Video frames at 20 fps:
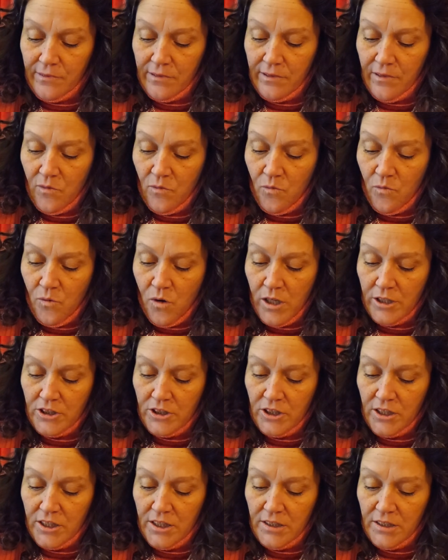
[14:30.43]

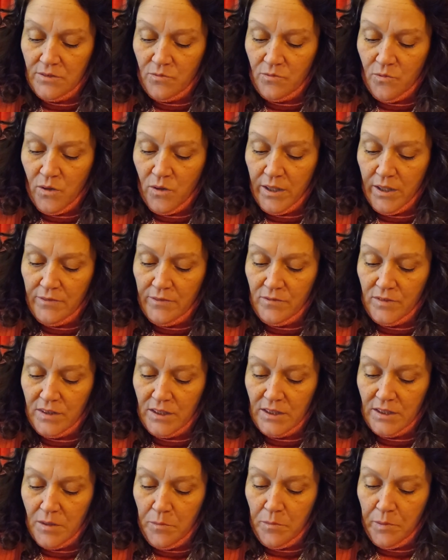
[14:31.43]
watched his wife
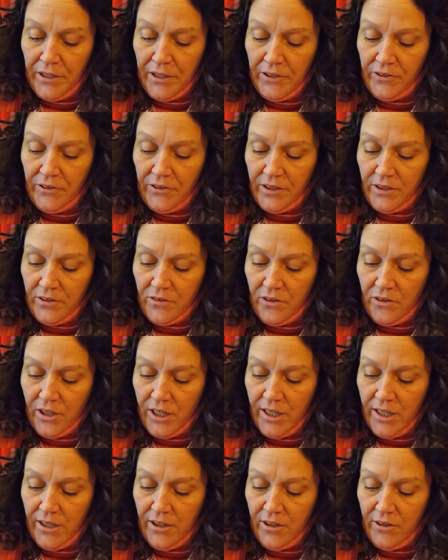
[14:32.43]
disappear into the
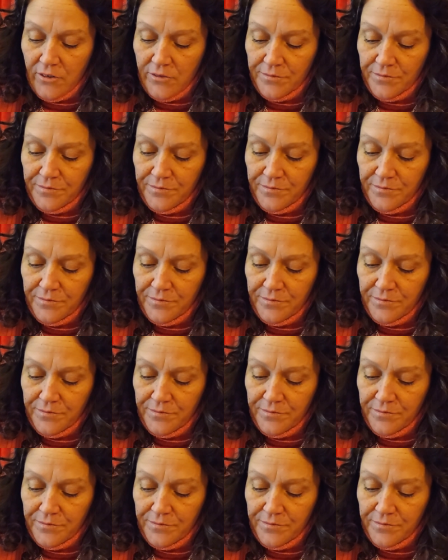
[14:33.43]
crowd.